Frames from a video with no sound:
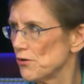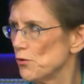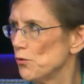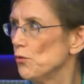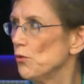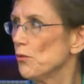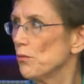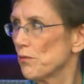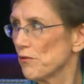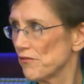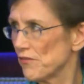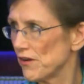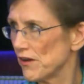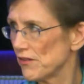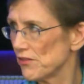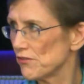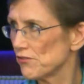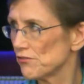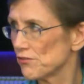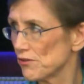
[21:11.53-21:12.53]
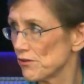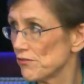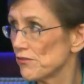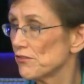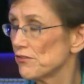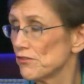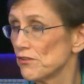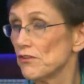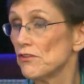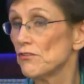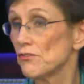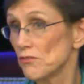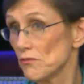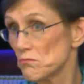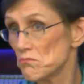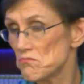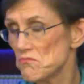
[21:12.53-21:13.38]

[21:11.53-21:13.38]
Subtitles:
who will provide the services.